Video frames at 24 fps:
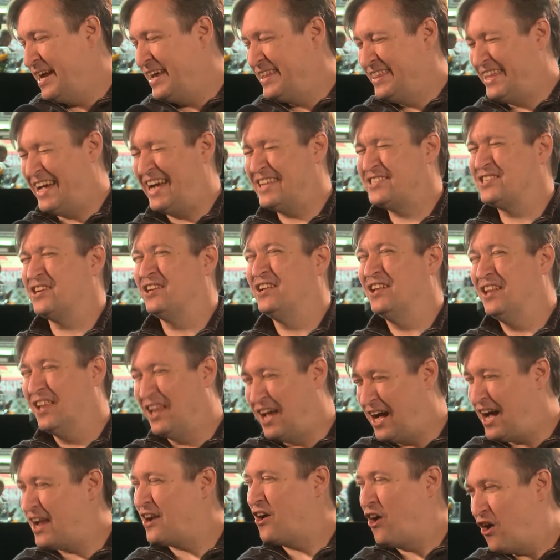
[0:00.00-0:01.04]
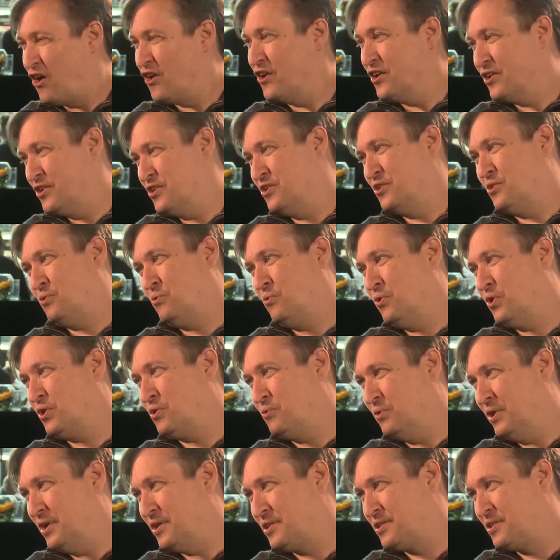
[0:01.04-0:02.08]
That's a lot harder to work
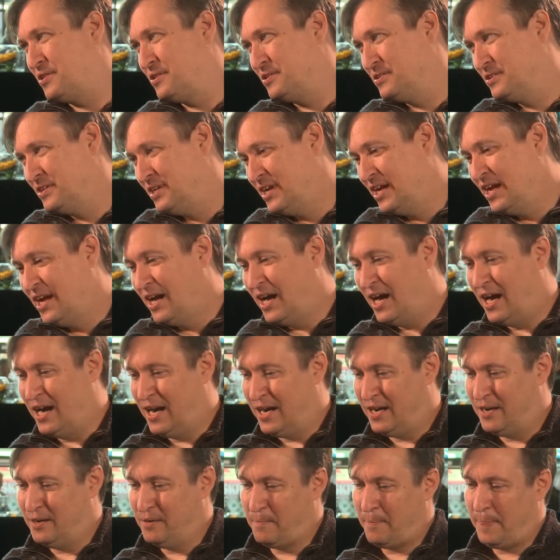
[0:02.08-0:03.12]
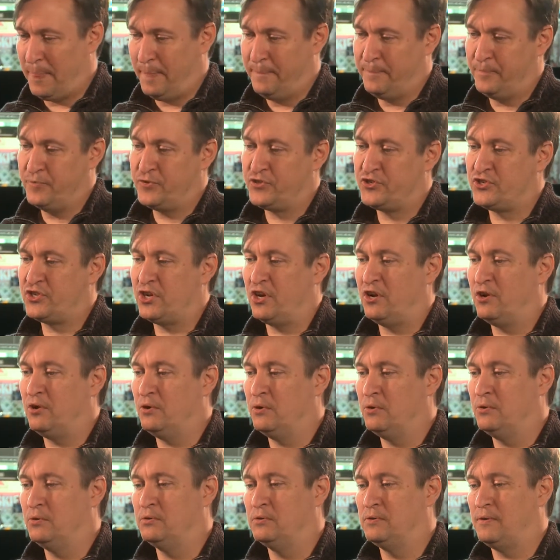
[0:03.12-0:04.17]
with.
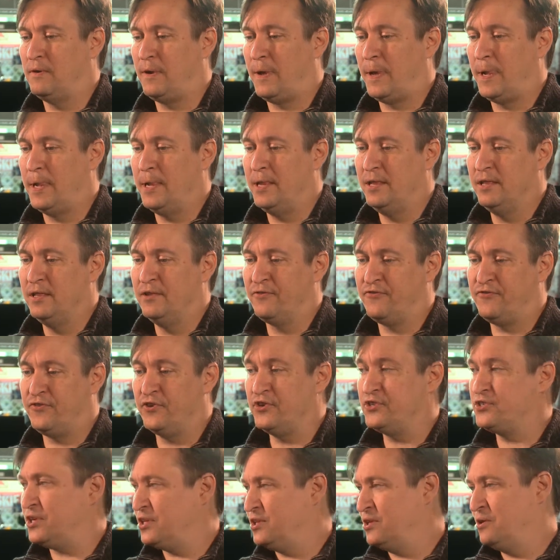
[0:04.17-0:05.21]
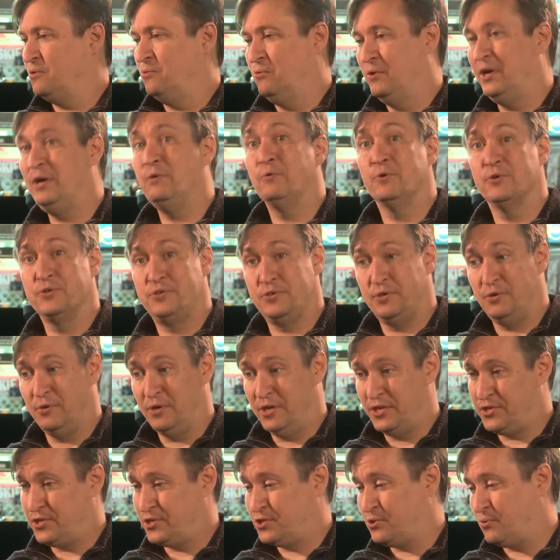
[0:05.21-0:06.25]
So the first thing that we will do
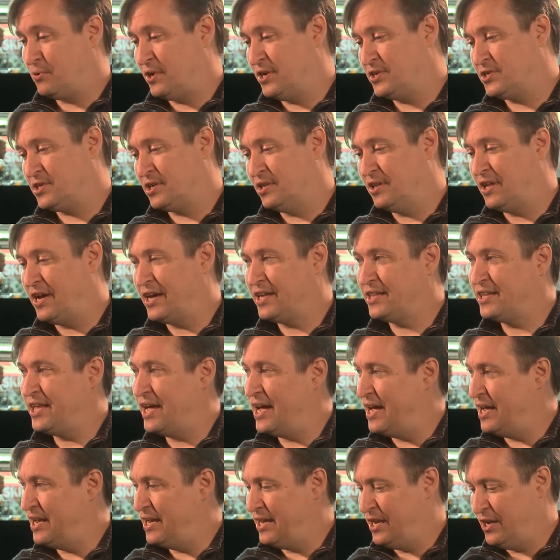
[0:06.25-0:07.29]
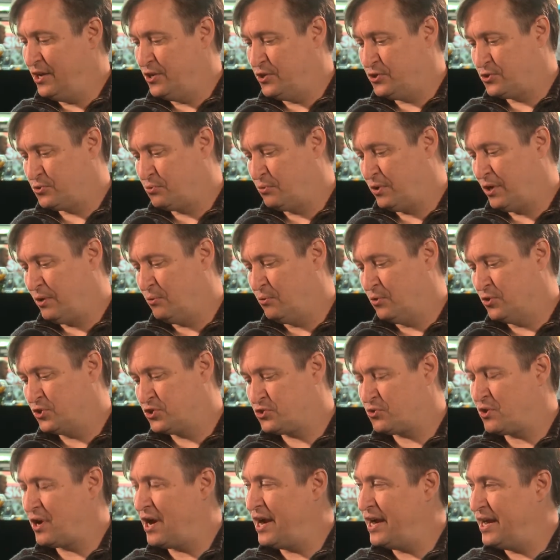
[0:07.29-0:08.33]
in a situation like that is we will
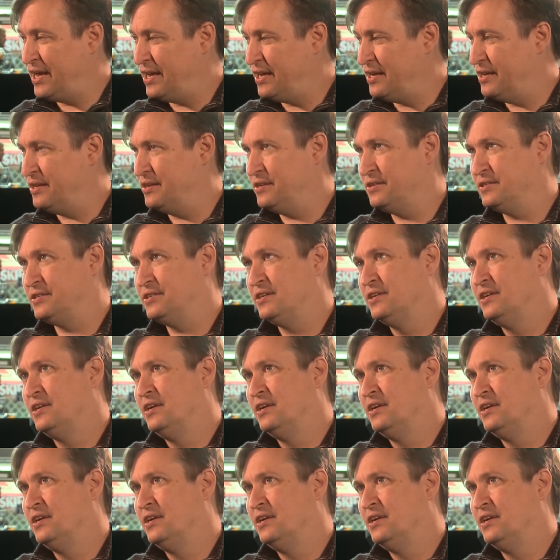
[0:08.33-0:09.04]
try and